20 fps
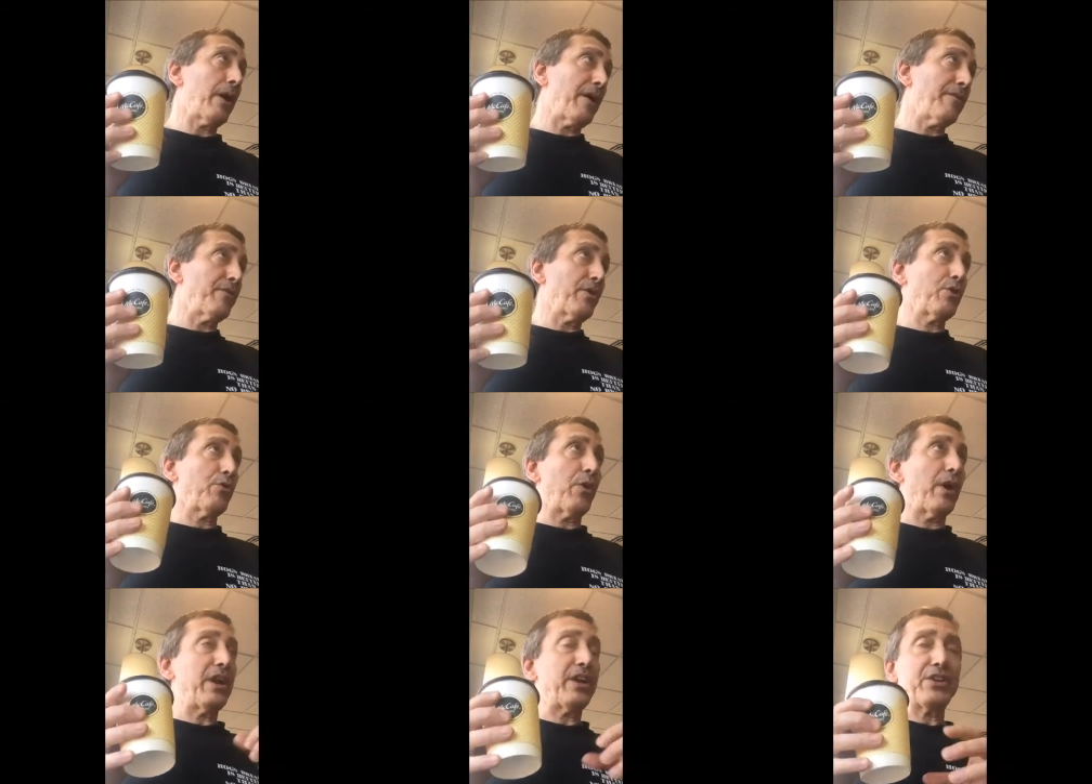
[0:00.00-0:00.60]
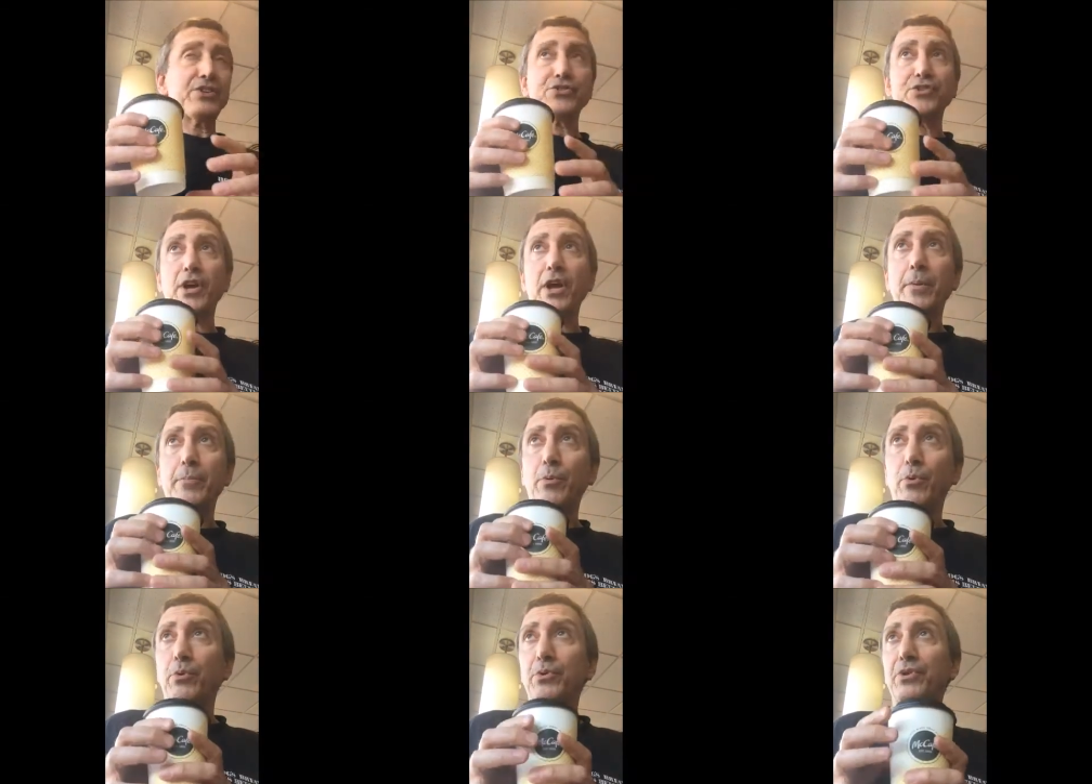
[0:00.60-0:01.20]
we have a great
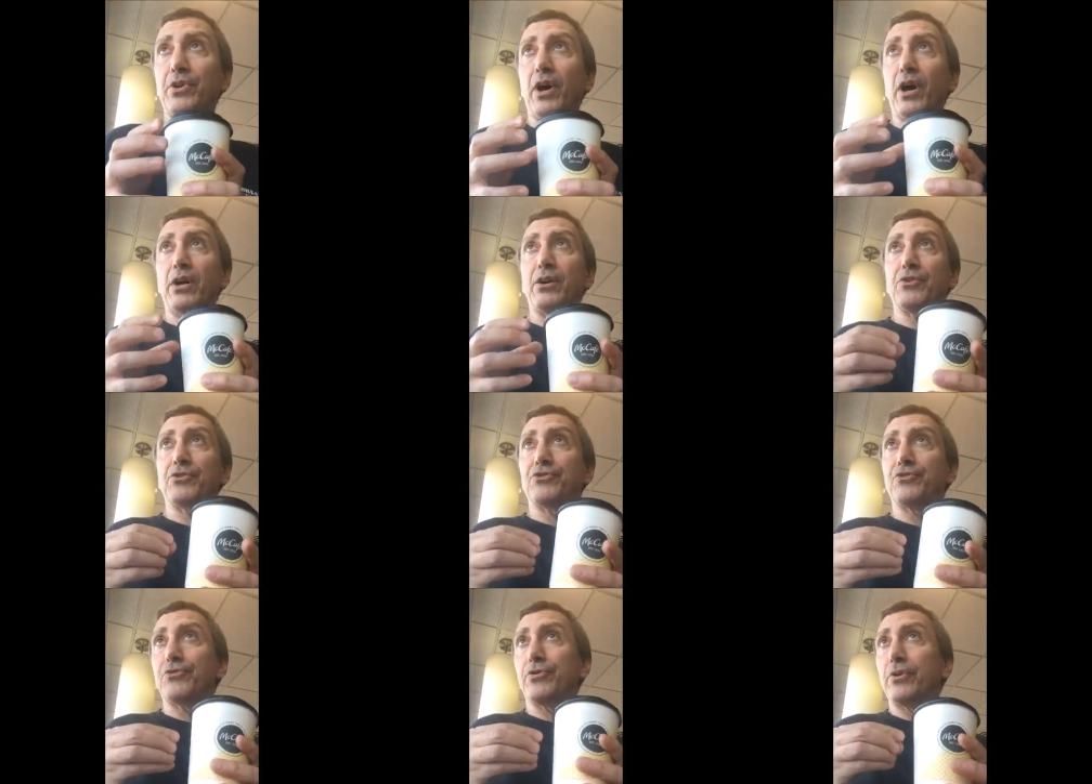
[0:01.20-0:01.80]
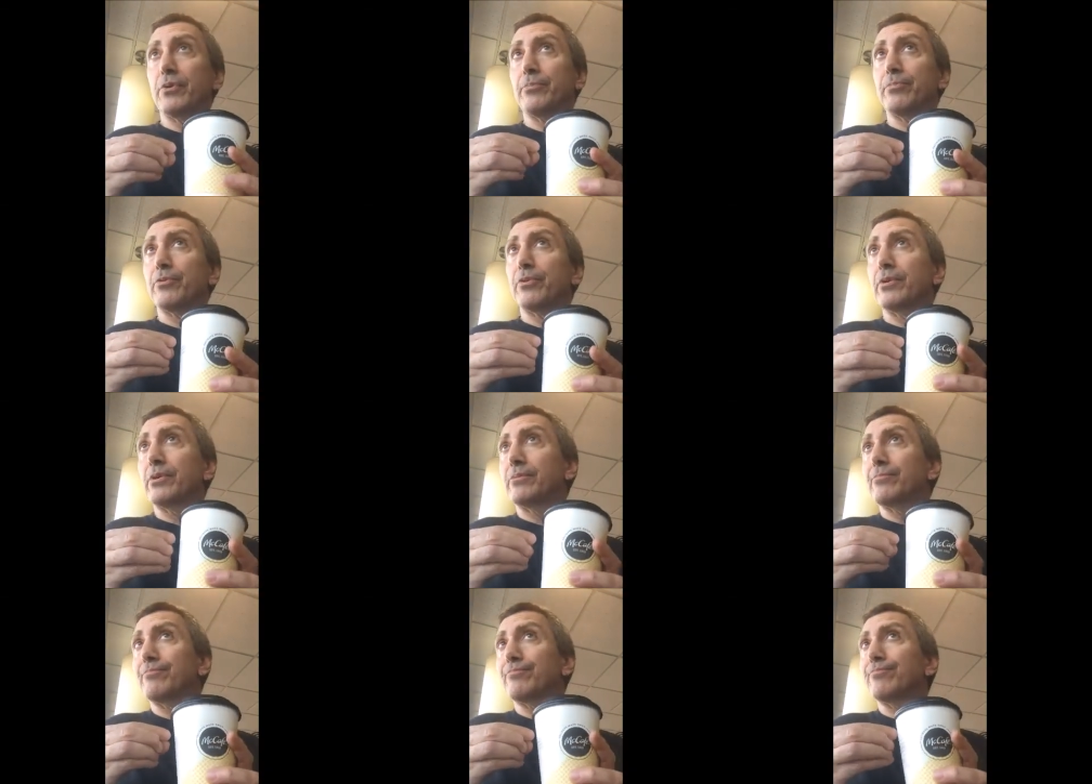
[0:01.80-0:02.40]
example with Donald Trump,
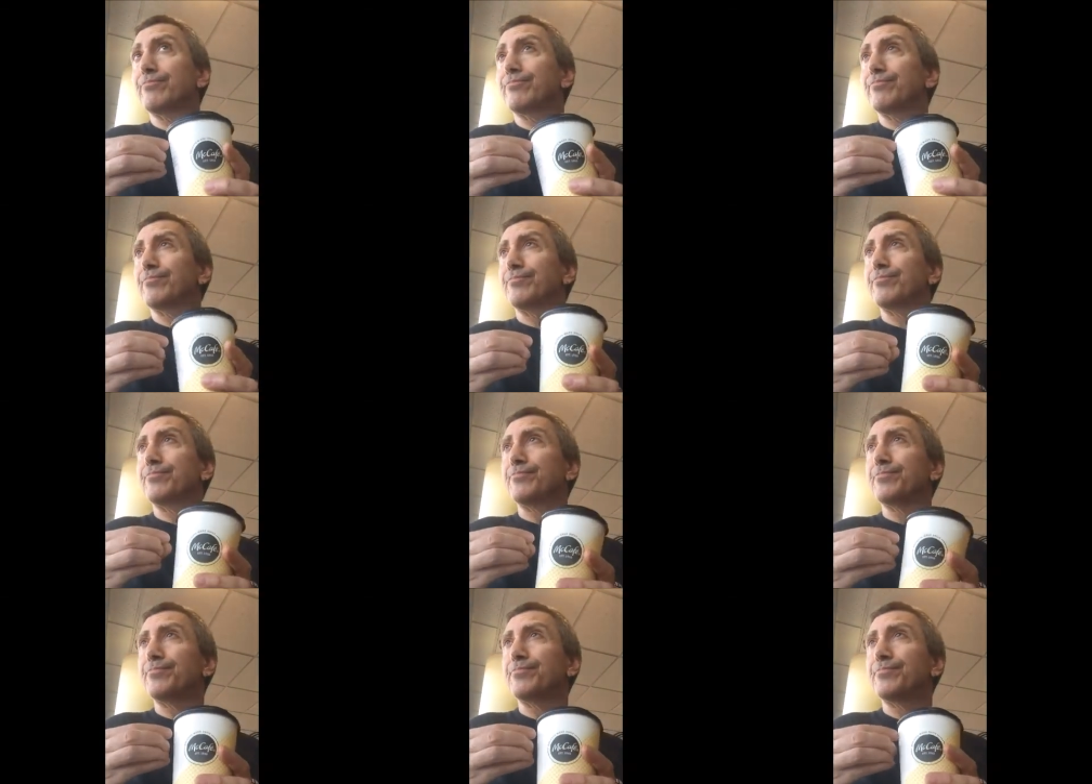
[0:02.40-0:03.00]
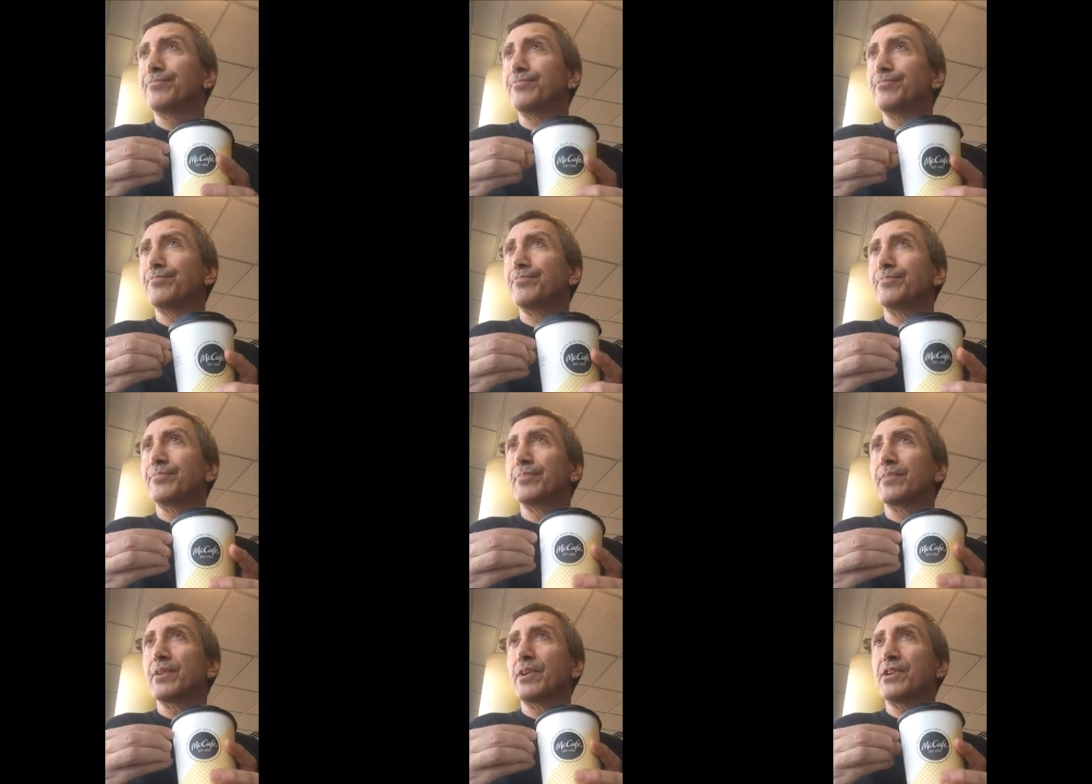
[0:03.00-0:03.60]
right? Mm.
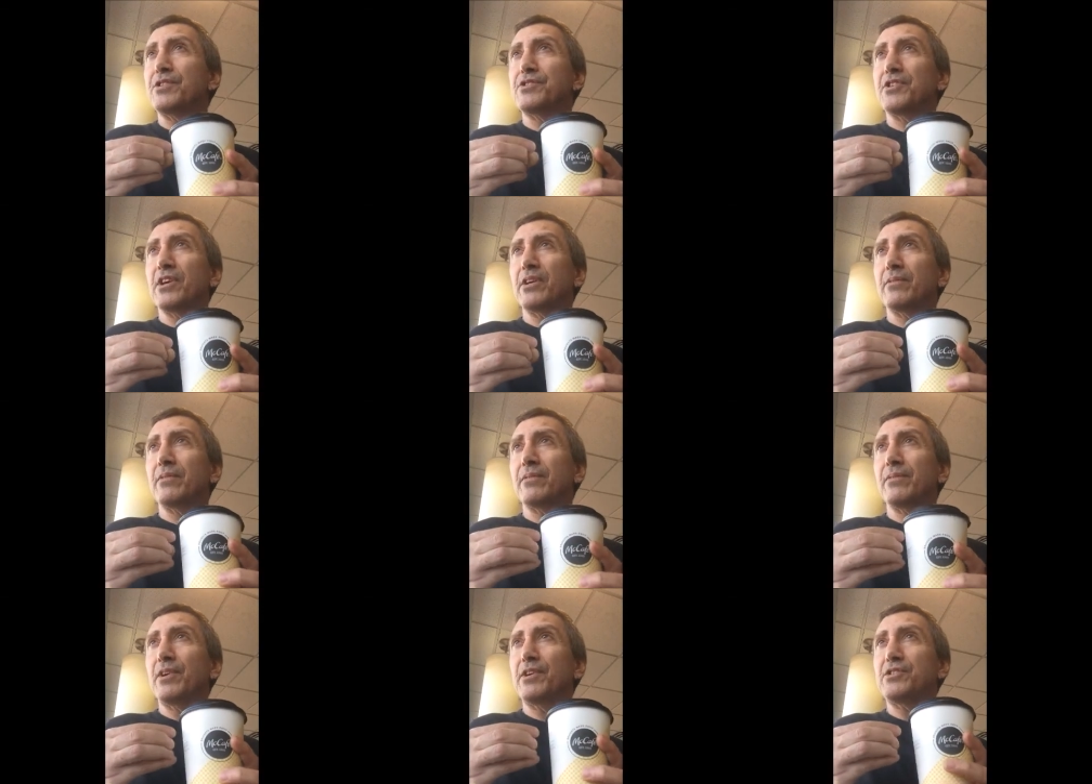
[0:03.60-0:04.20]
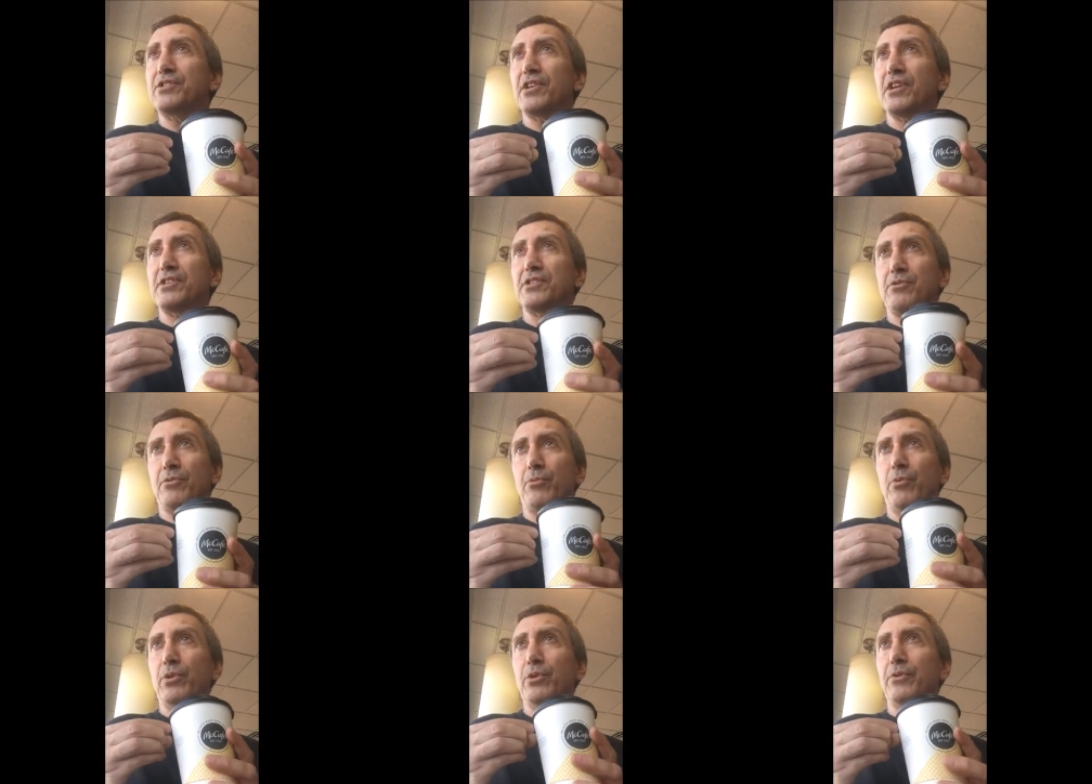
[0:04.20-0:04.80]
He, set, he
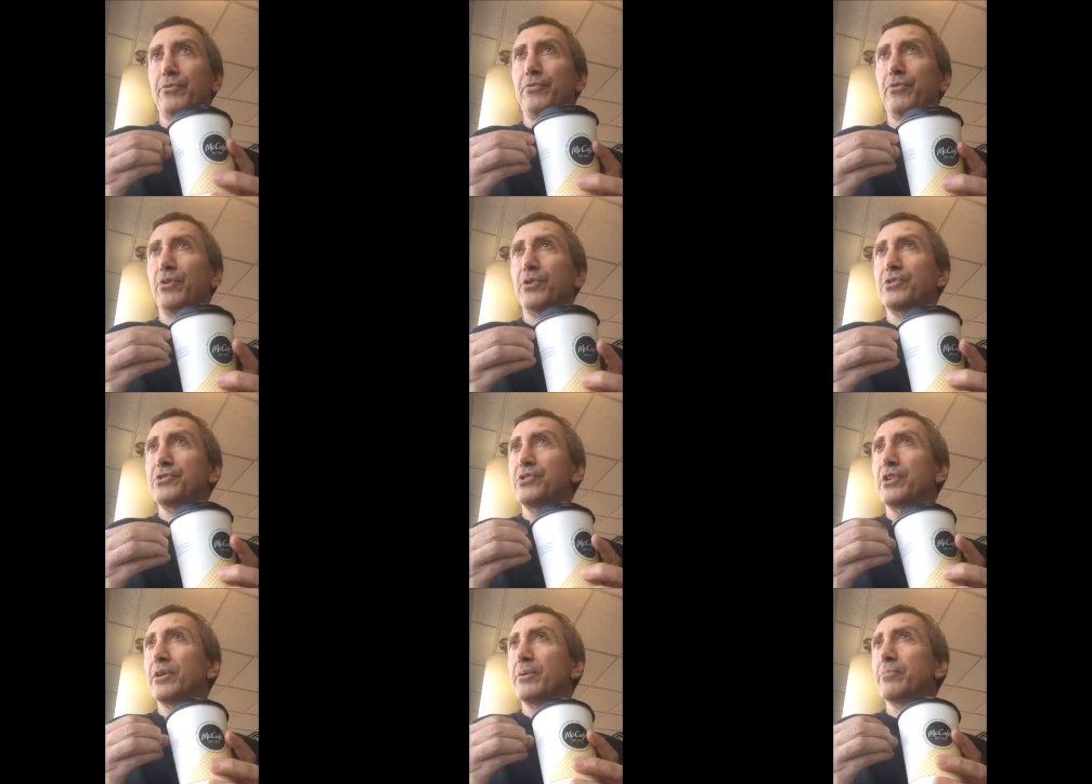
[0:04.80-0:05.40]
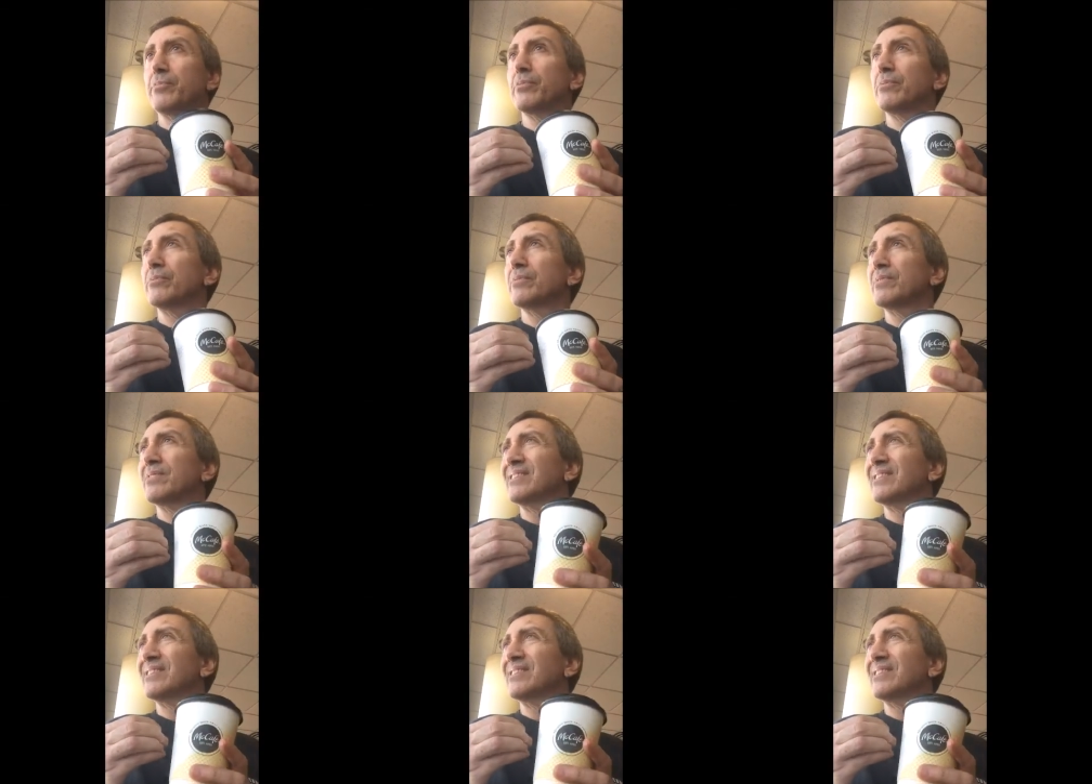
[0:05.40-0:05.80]
sets a wonderful example.